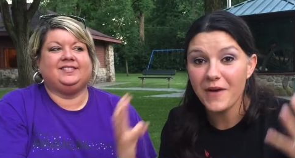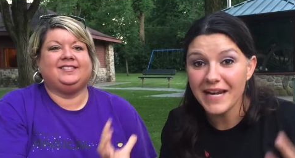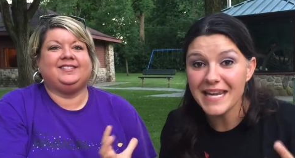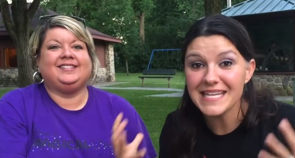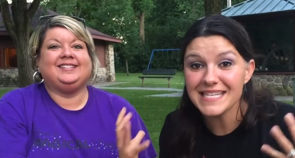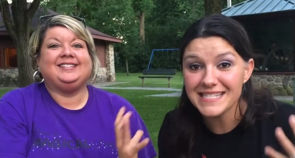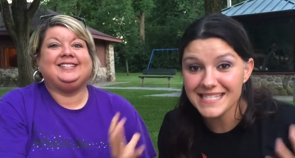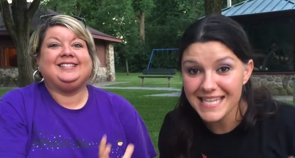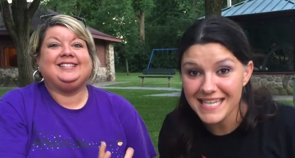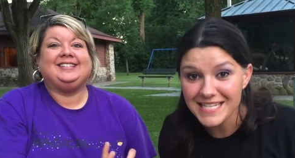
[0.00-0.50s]

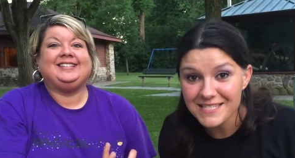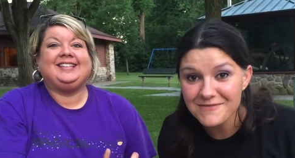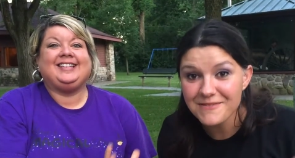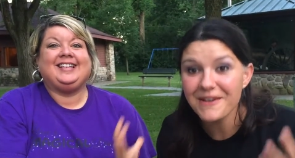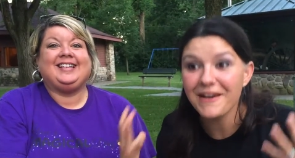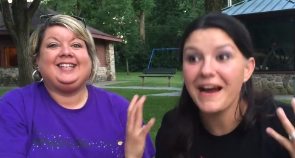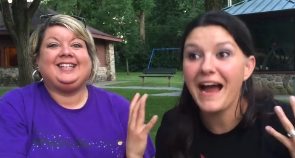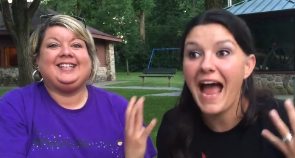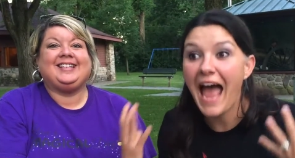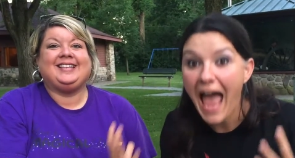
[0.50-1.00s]
Speaker 1: 26. We
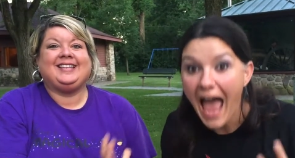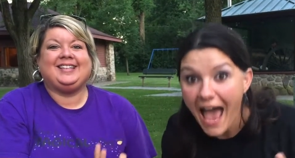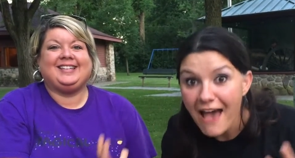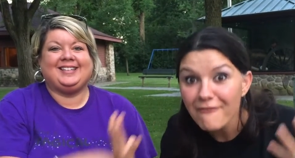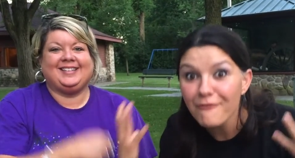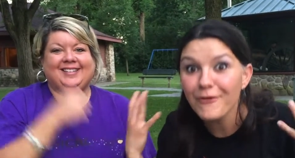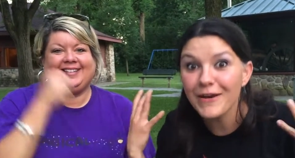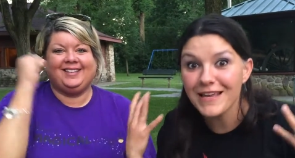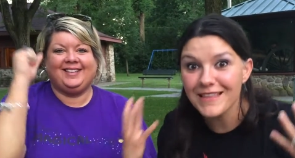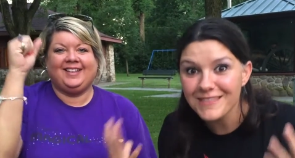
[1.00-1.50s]
are
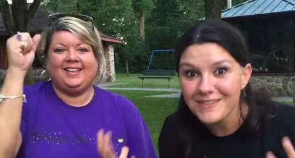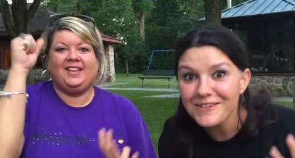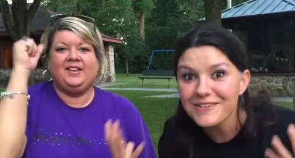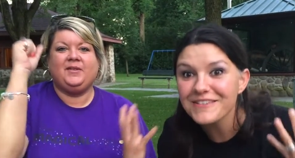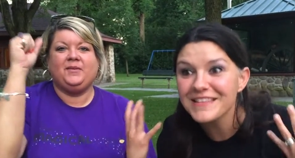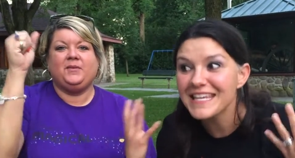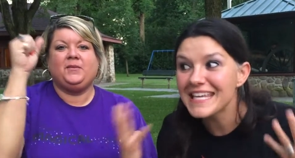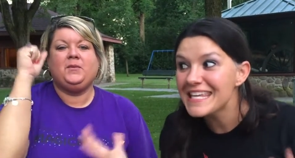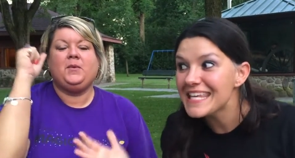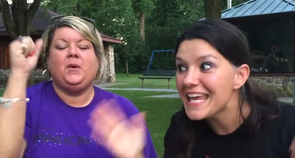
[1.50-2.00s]
halfway through
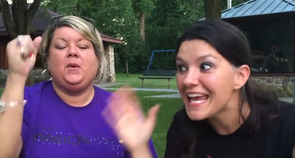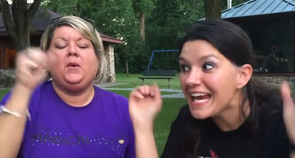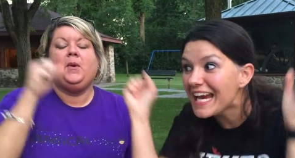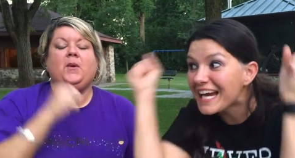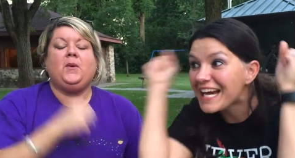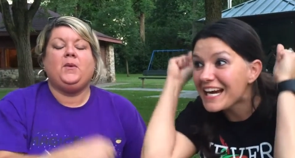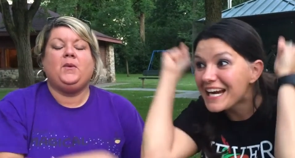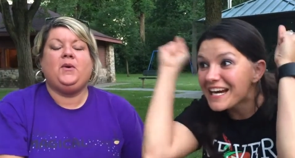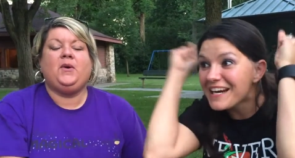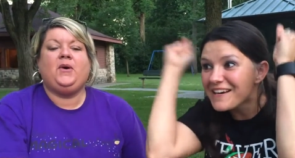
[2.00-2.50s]
the
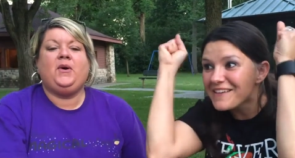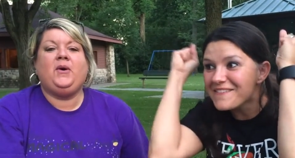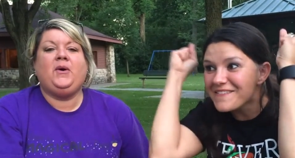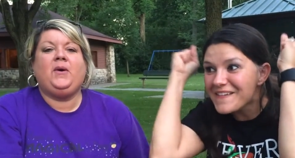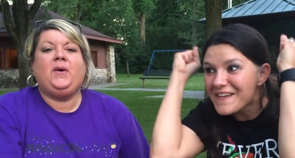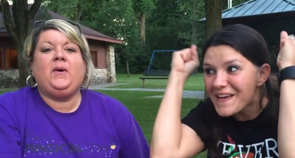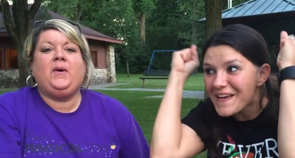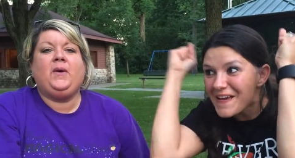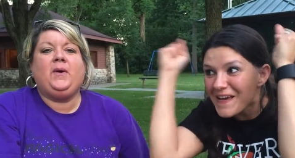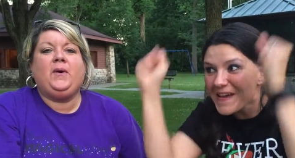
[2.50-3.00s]

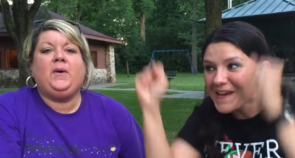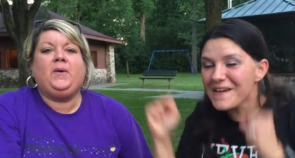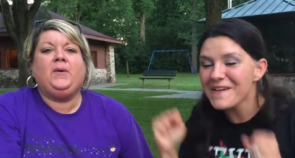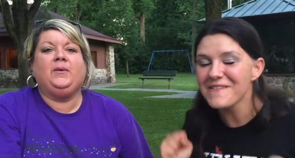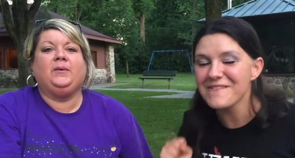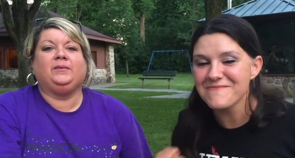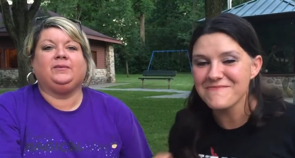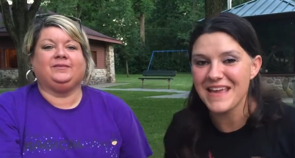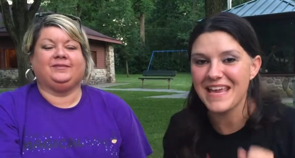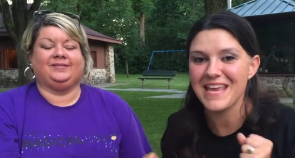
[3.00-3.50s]
year.
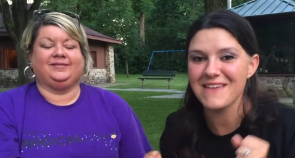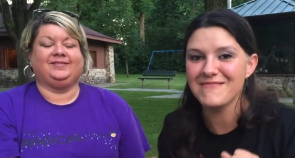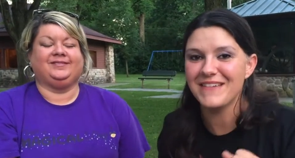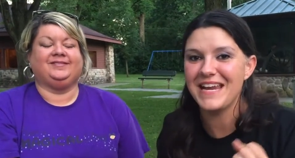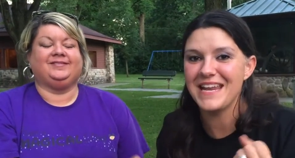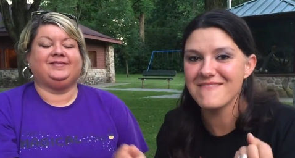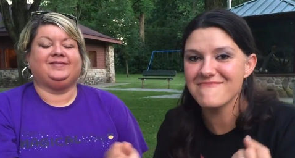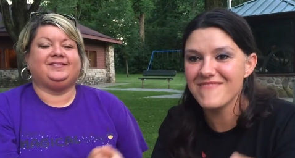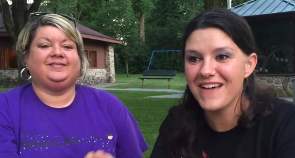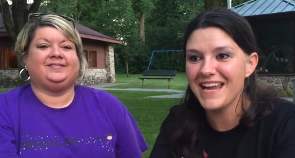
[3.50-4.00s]
Mickey
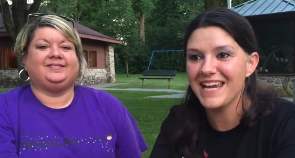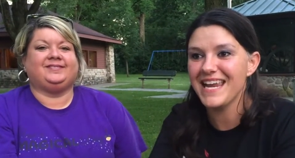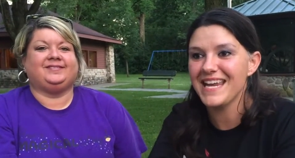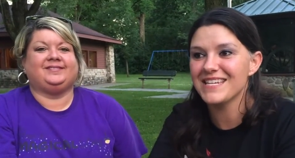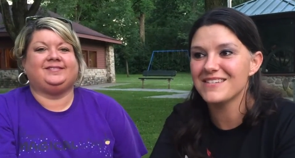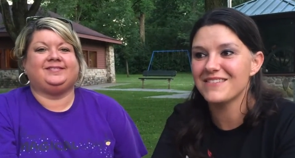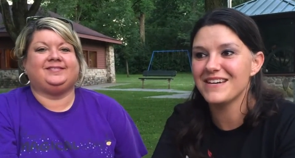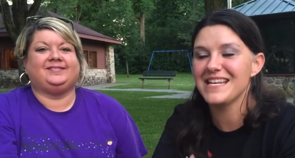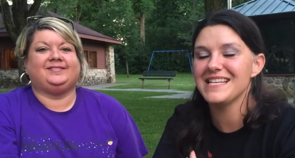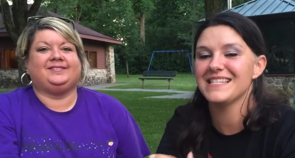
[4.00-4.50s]
Money Monday,
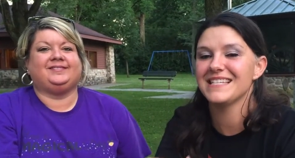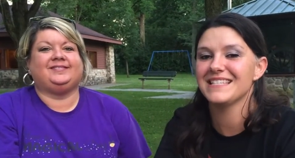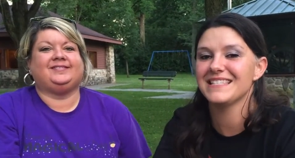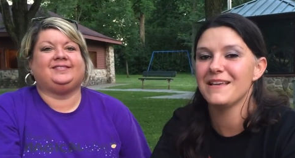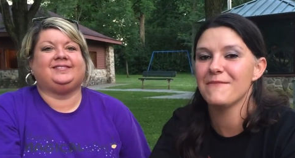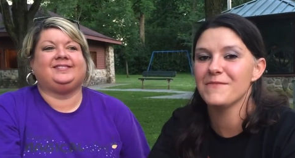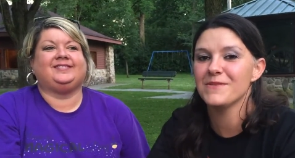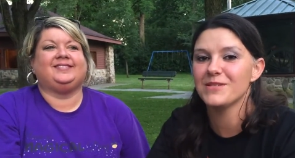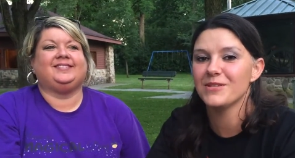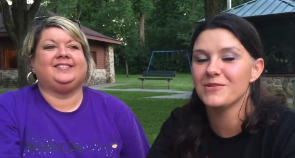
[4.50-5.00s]
26
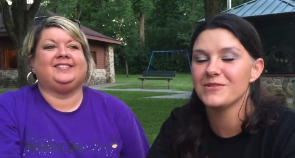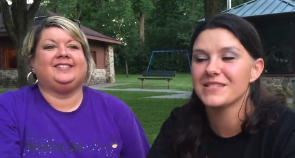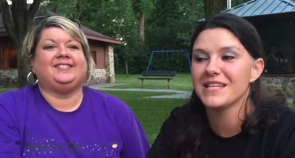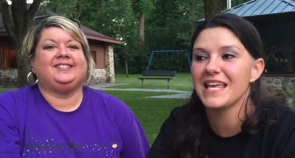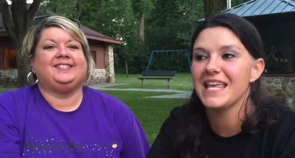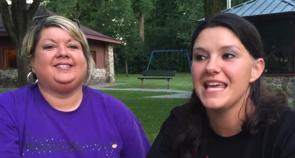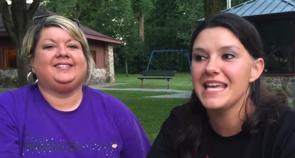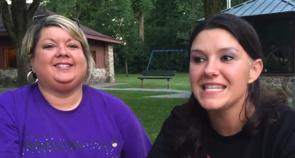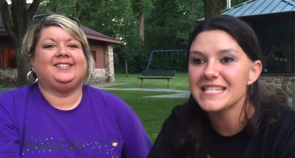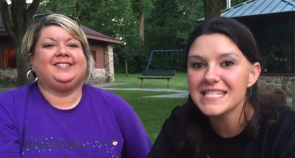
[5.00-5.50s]
episodes.
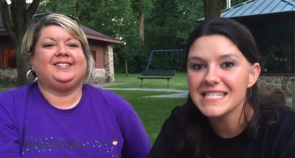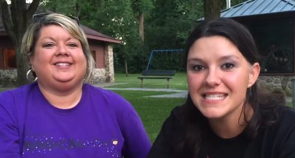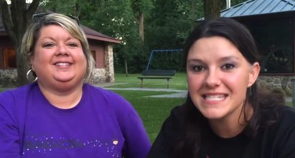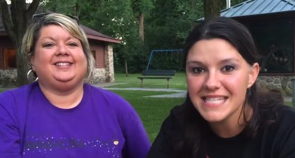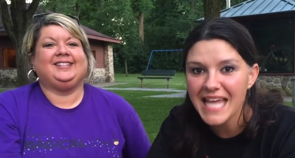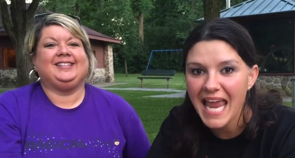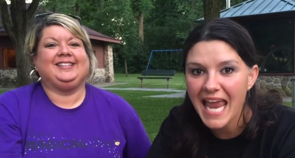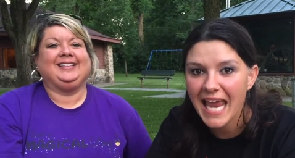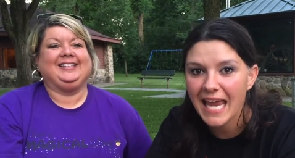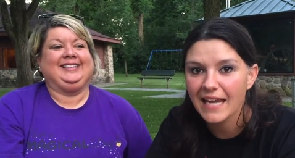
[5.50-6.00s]
It's
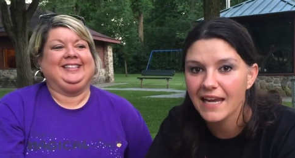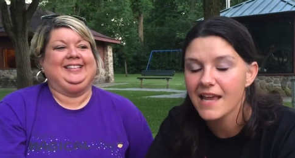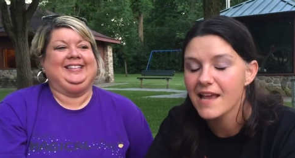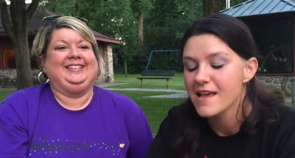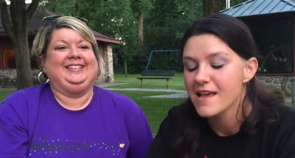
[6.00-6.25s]
insane.